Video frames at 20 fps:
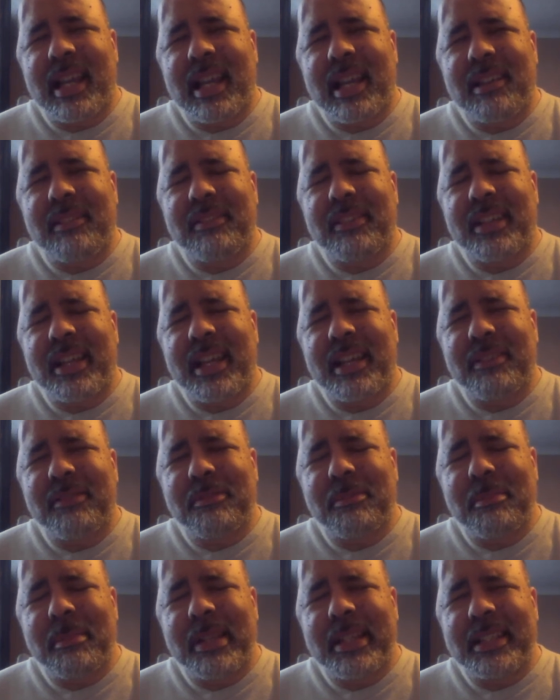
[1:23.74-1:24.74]
I
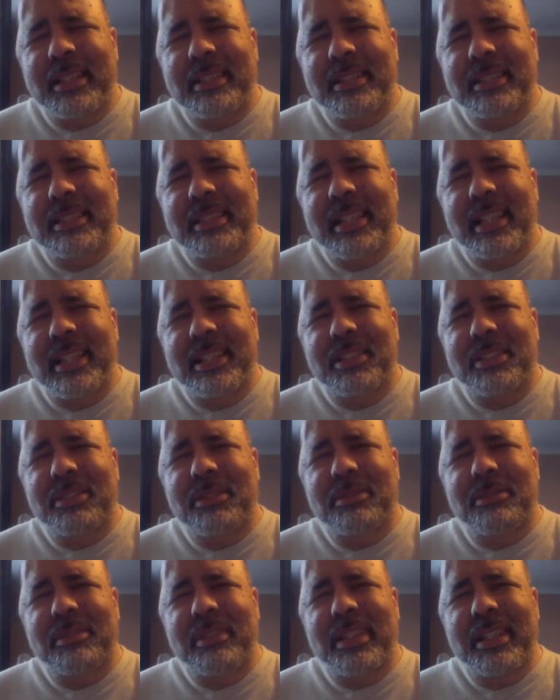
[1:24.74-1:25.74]
haven't made sense
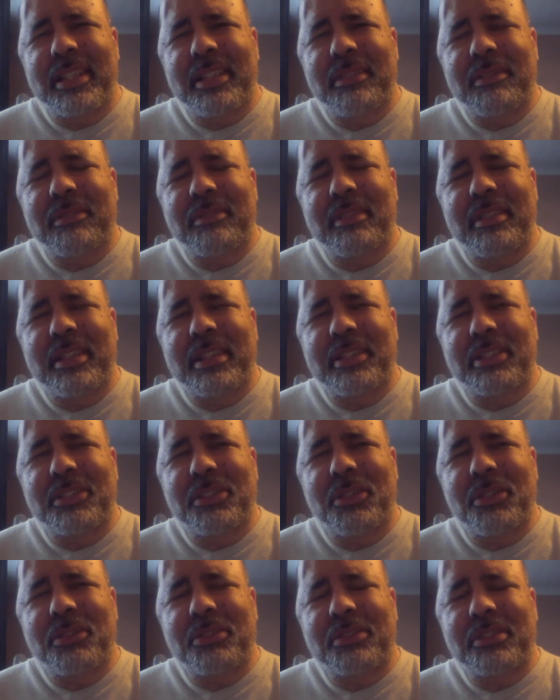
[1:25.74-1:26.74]
of any of their
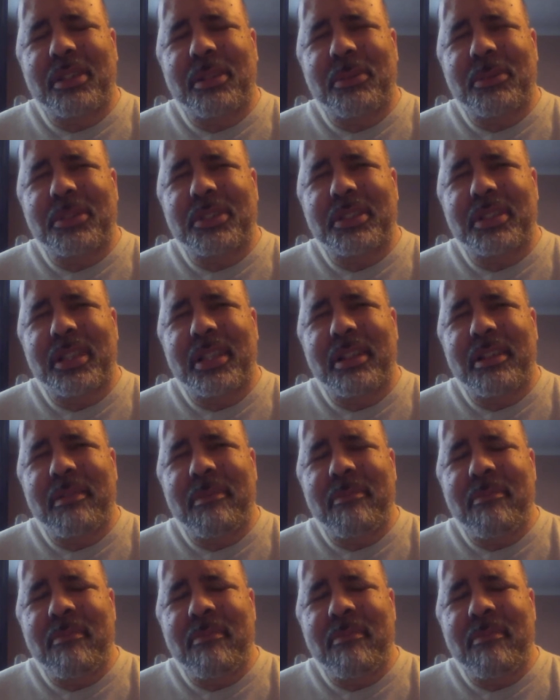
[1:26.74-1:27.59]
songs, I would say.